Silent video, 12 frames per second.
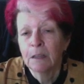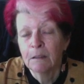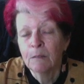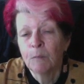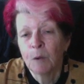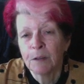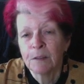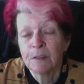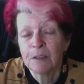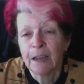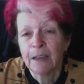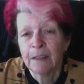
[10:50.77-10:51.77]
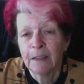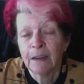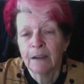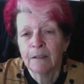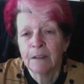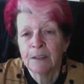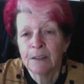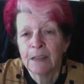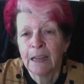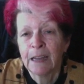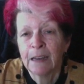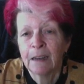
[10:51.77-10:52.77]
what it's saying there is
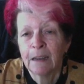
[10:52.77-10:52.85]
that